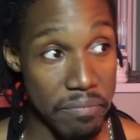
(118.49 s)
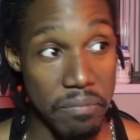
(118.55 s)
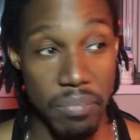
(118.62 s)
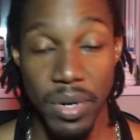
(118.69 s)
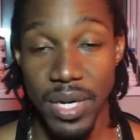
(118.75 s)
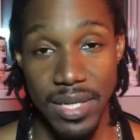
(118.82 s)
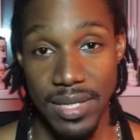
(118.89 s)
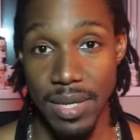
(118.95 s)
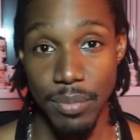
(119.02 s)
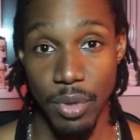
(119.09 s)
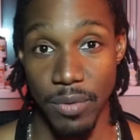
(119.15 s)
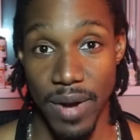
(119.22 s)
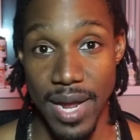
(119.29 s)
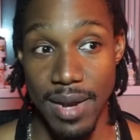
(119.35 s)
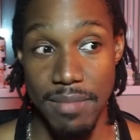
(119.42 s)
Pretty simple,
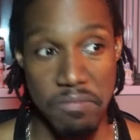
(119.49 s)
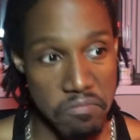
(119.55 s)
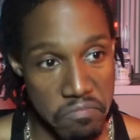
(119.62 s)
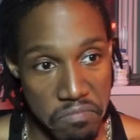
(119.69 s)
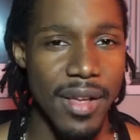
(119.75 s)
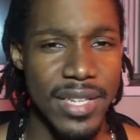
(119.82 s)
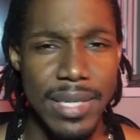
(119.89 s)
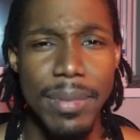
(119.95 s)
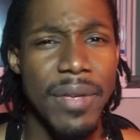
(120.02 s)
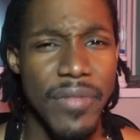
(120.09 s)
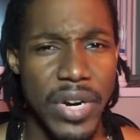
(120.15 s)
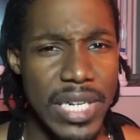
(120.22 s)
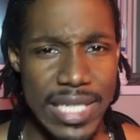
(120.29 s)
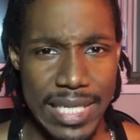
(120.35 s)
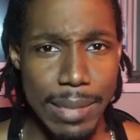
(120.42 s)
right? Something
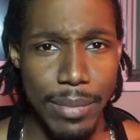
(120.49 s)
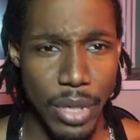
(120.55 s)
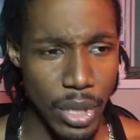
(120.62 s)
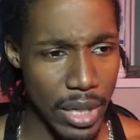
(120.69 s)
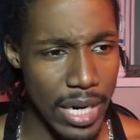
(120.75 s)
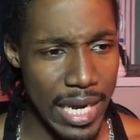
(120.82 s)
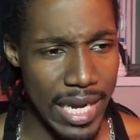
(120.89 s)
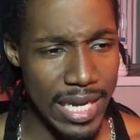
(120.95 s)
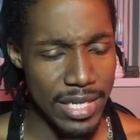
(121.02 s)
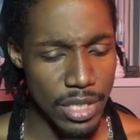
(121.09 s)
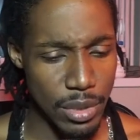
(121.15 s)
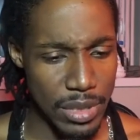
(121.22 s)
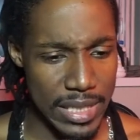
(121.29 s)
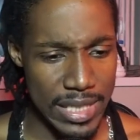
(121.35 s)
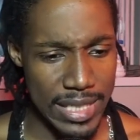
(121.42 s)
very similar is
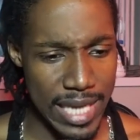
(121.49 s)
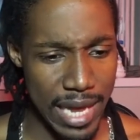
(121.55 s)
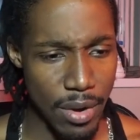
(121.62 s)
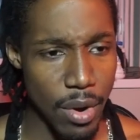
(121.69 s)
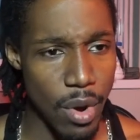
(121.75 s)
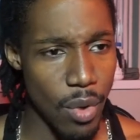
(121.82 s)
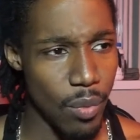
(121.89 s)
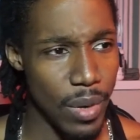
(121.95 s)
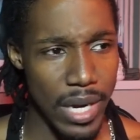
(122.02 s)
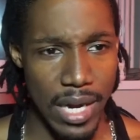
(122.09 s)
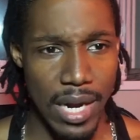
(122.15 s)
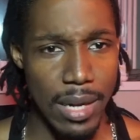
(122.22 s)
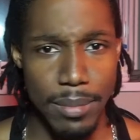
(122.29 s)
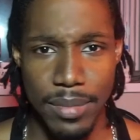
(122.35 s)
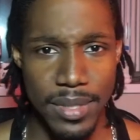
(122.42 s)
usually said when it
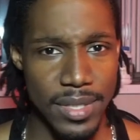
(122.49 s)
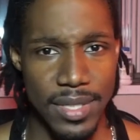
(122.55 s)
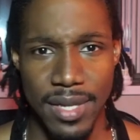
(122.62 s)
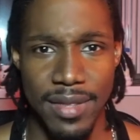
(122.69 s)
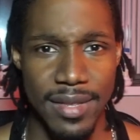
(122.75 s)
comes to